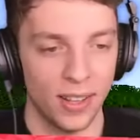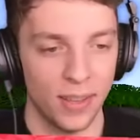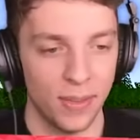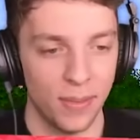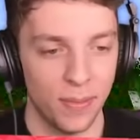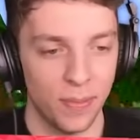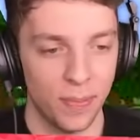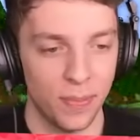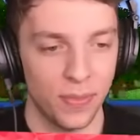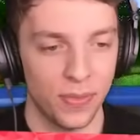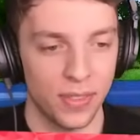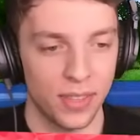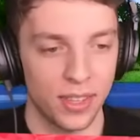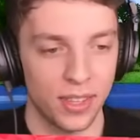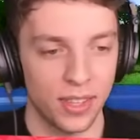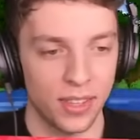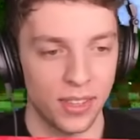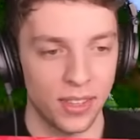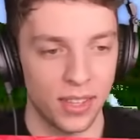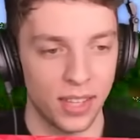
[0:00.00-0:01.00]
Just a
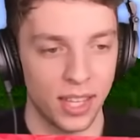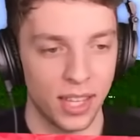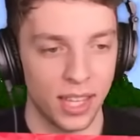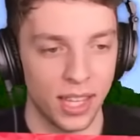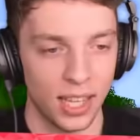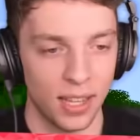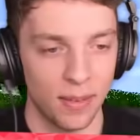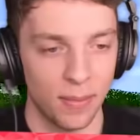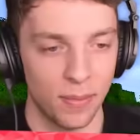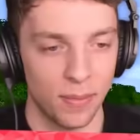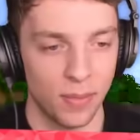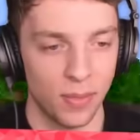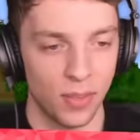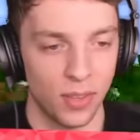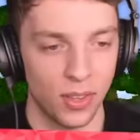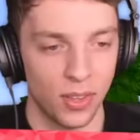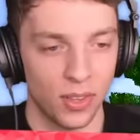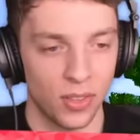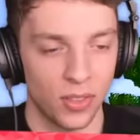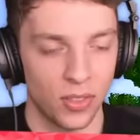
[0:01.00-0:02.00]
random switch Listen, on here.
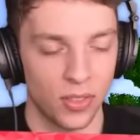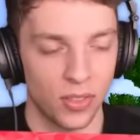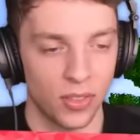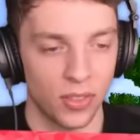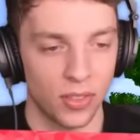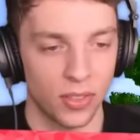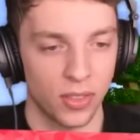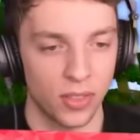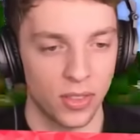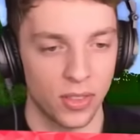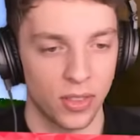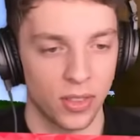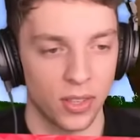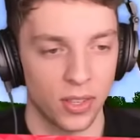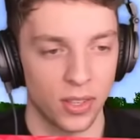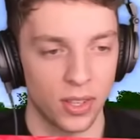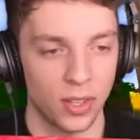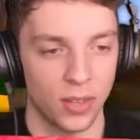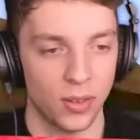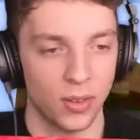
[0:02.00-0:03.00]
A nuclear
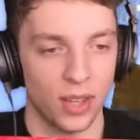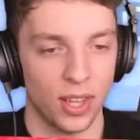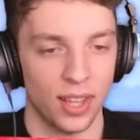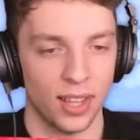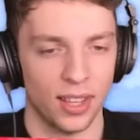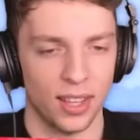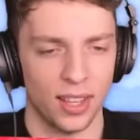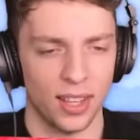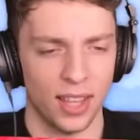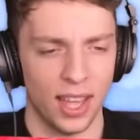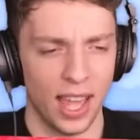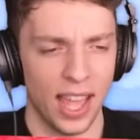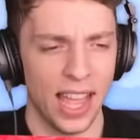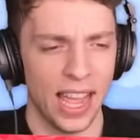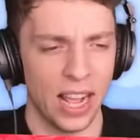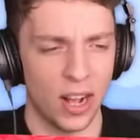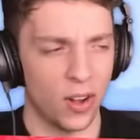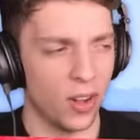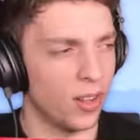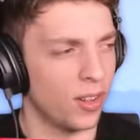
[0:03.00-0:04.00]
explosion will happen.
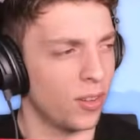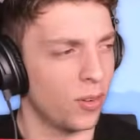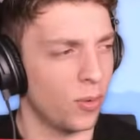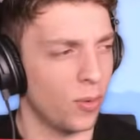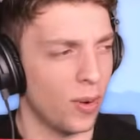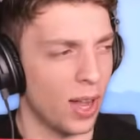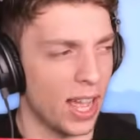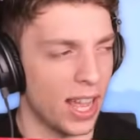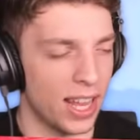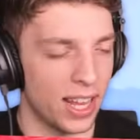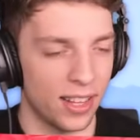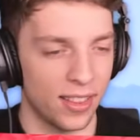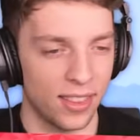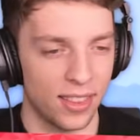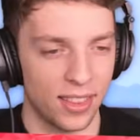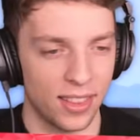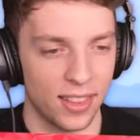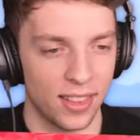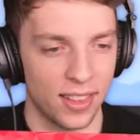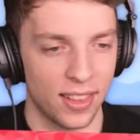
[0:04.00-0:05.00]
Hang on. Wait. World
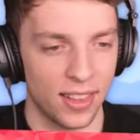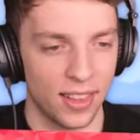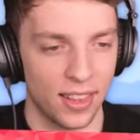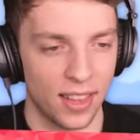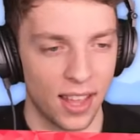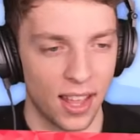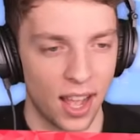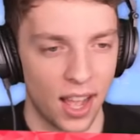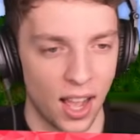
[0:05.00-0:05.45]
what do you mean?